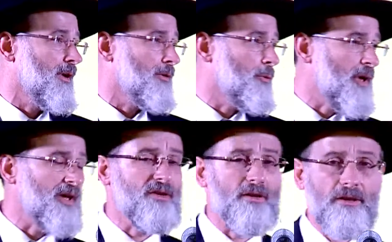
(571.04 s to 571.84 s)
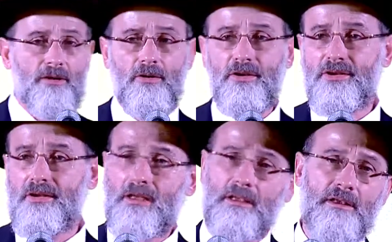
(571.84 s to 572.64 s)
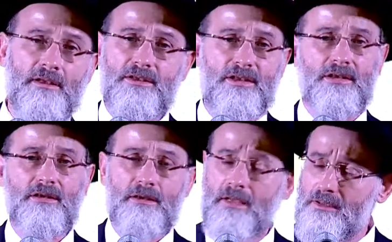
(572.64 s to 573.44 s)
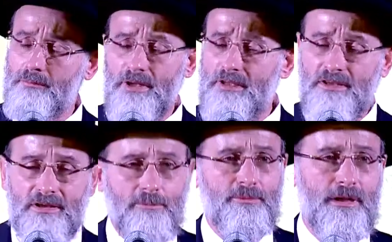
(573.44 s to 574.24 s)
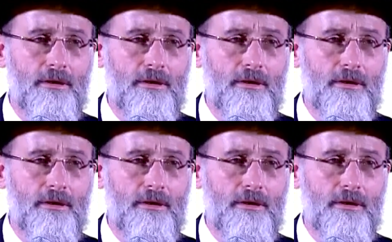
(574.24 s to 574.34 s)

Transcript: the ways that the Torah is niknas, it just doesn't mean simply